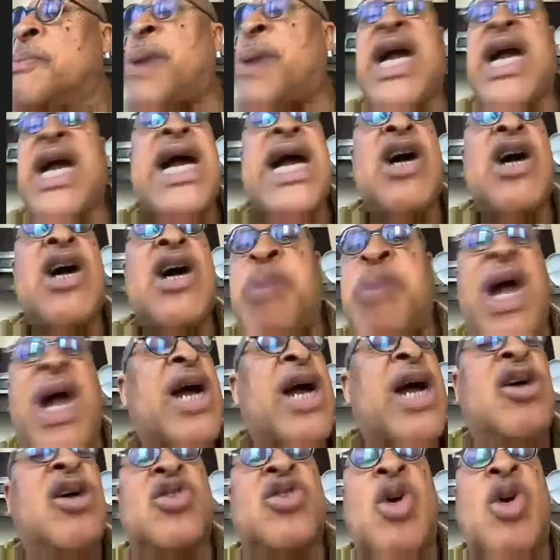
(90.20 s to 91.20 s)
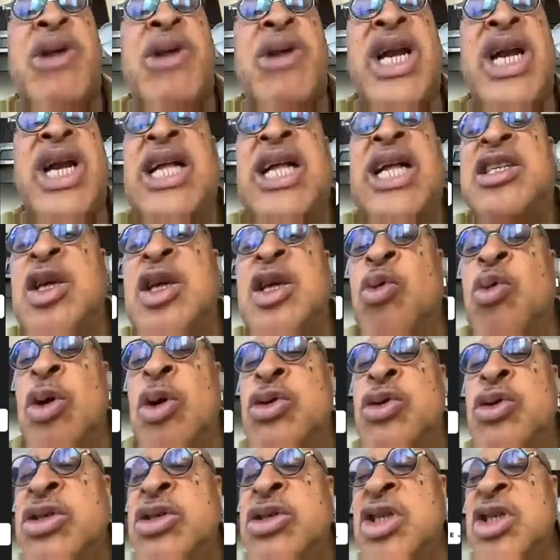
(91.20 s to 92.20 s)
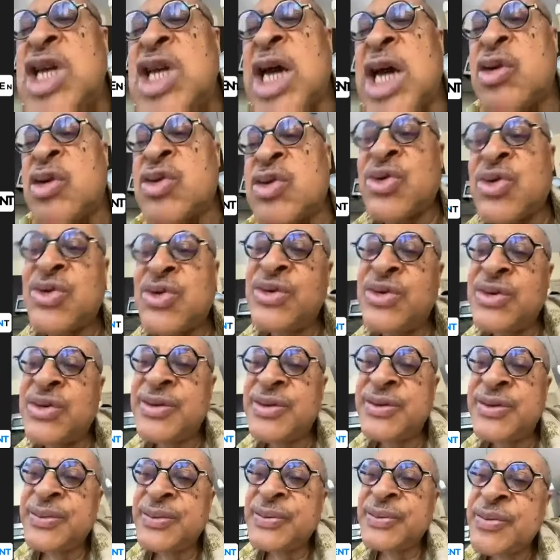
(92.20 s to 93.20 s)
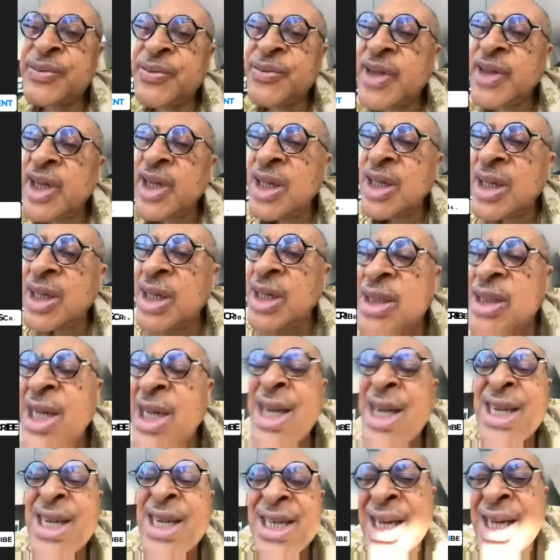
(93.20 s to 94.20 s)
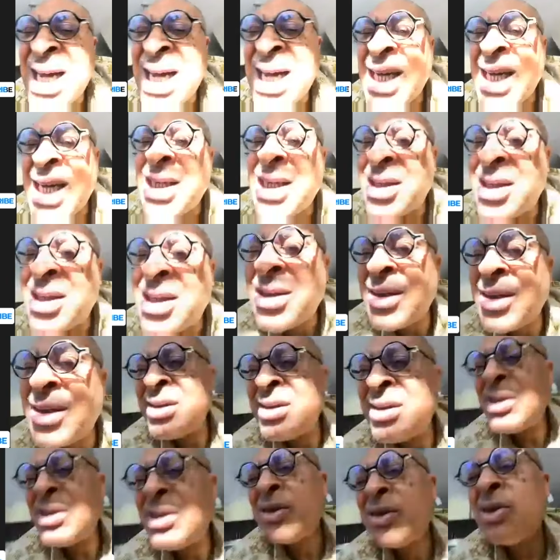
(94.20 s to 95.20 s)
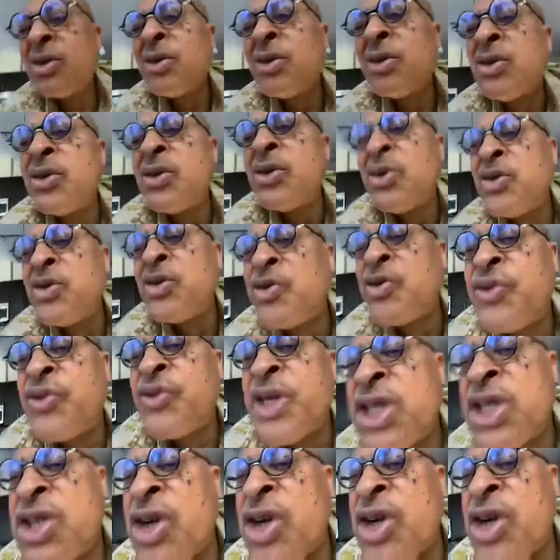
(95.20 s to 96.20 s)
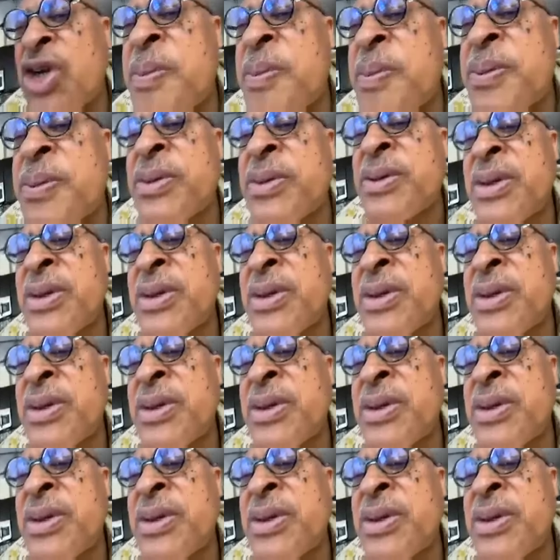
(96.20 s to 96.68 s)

Pack out, pack out, Commandante won't use his house. You see, in the end, you finish up